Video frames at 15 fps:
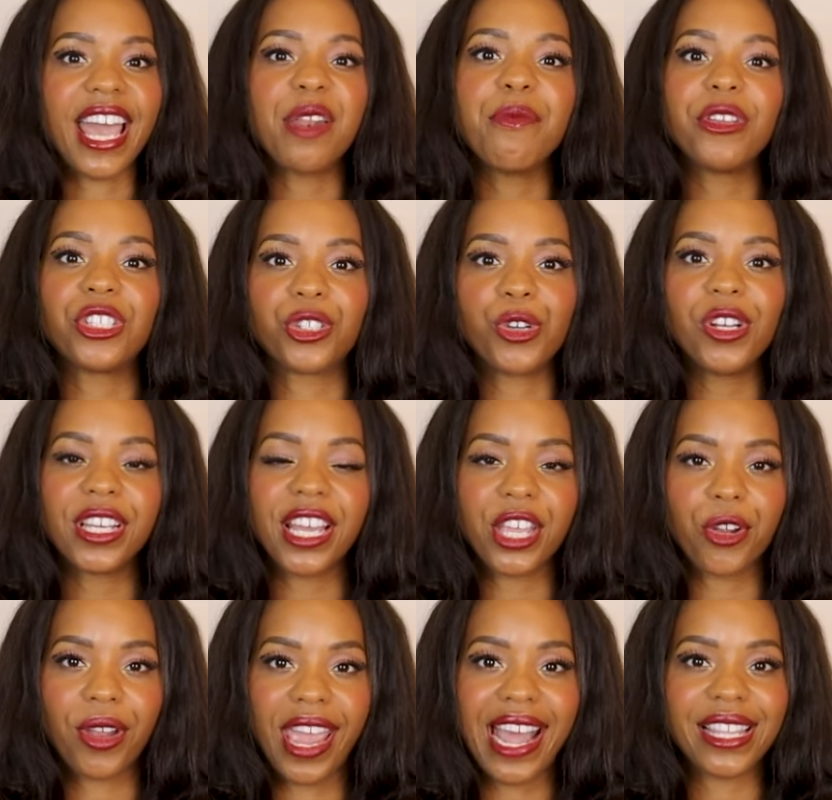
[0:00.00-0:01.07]
and be sure to get
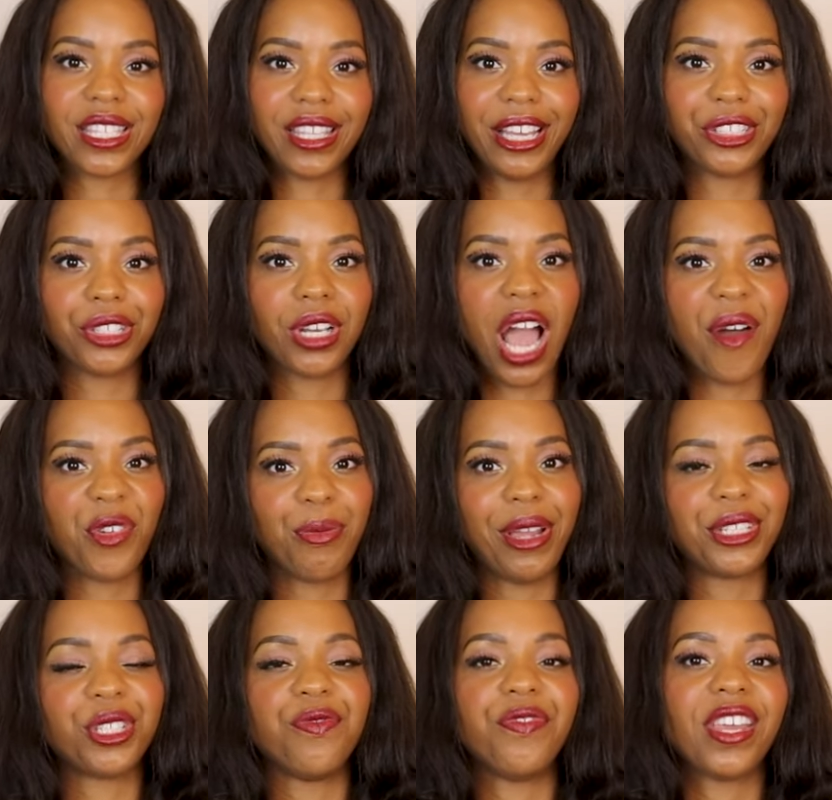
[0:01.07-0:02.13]
your cancellation
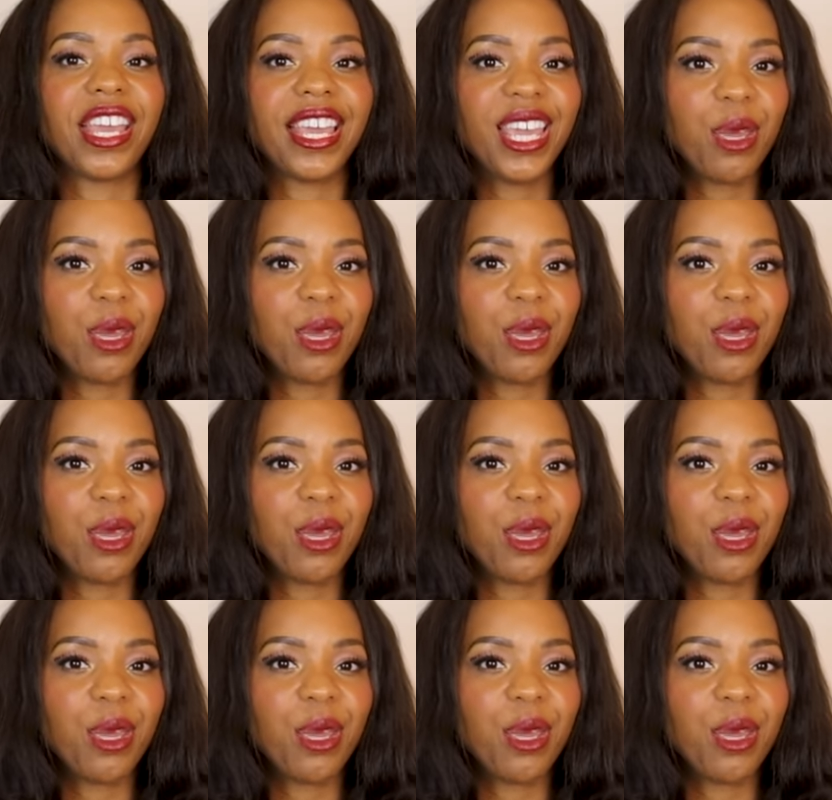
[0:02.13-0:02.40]
confirmation via